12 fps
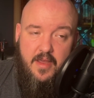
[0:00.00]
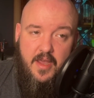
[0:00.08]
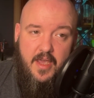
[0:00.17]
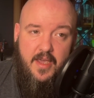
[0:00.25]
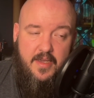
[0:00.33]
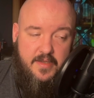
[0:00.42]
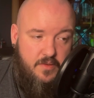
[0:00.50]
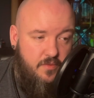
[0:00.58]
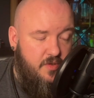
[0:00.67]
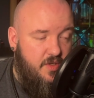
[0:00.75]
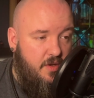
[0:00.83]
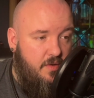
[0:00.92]
is
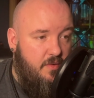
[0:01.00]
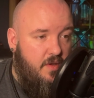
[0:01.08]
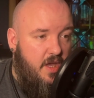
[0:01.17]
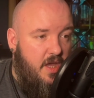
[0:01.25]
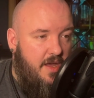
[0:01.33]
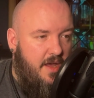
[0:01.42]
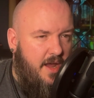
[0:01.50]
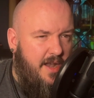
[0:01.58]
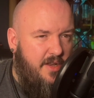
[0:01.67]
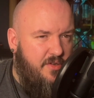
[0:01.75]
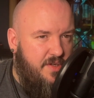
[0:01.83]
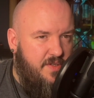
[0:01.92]
also an
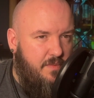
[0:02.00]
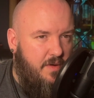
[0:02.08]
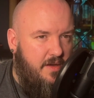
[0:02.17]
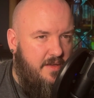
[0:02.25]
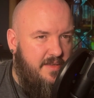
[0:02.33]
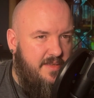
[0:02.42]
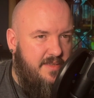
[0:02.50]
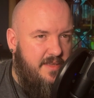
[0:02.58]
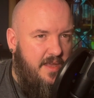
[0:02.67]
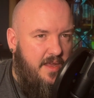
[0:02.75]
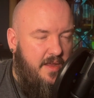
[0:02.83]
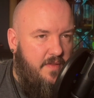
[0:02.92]
interesting one because
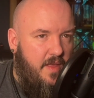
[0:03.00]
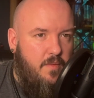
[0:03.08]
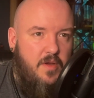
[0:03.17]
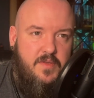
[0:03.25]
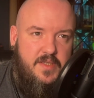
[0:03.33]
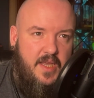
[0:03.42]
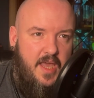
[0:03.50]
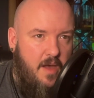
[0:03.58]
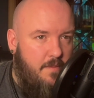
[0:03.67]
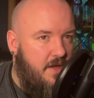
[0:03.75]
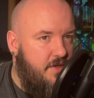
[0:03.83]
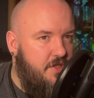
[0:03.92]
they won't say how
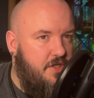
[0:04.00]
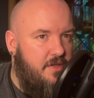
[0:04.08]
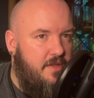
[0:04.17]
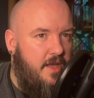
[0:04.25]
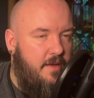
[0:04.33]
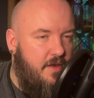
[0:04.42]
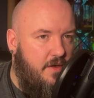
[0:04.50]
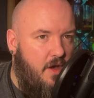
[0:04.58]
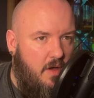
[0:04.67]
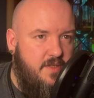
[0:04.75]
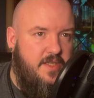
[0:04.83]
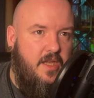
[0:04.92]
much they're
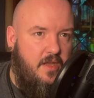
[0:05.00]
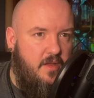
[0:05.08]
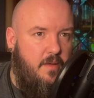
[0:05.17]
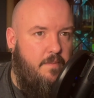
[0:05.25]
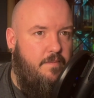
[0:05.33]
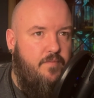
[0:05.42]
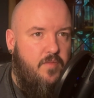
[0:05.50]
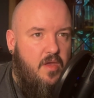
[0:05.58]
costing them,